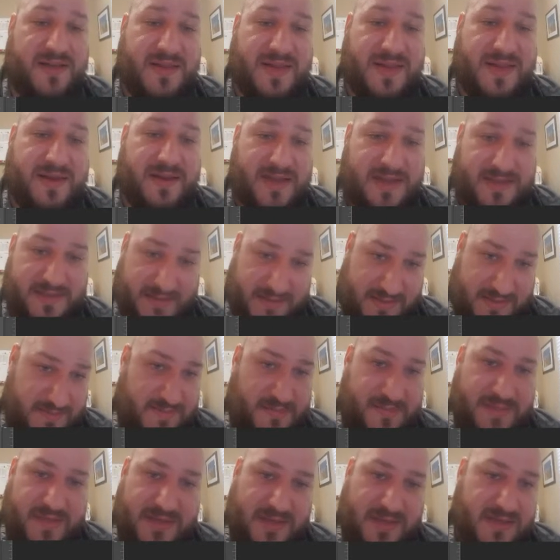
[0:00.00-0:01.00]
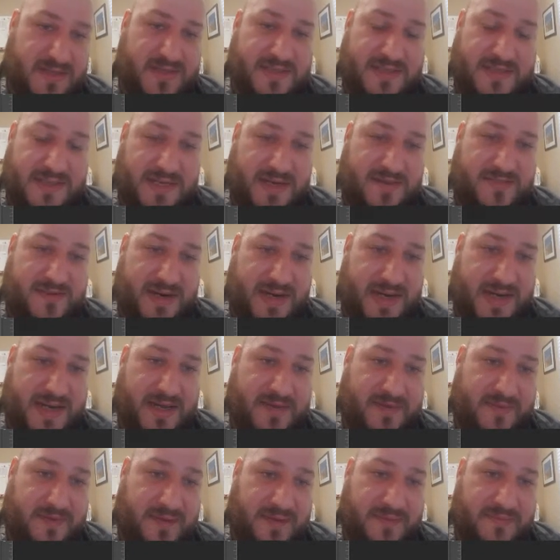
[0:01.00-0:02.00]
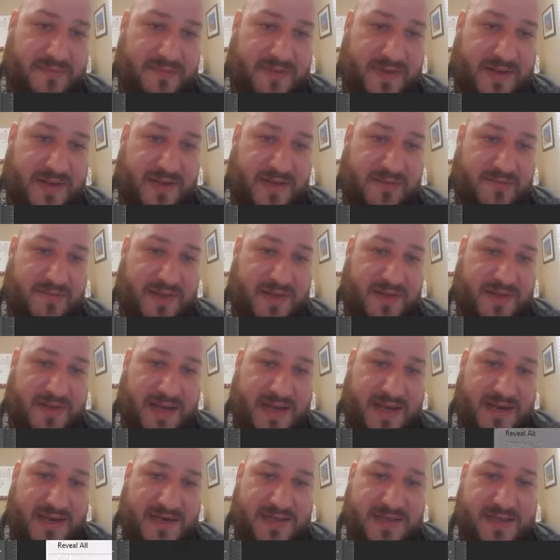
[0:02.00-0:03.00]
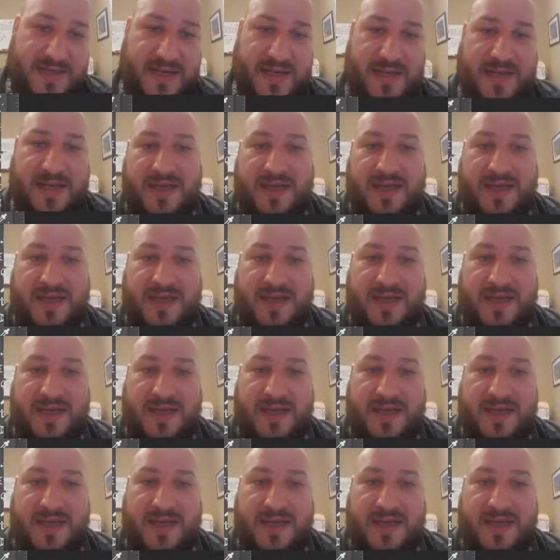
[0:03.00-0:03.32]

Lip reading: layer, as you can see right now, I'm fiddling with the layers.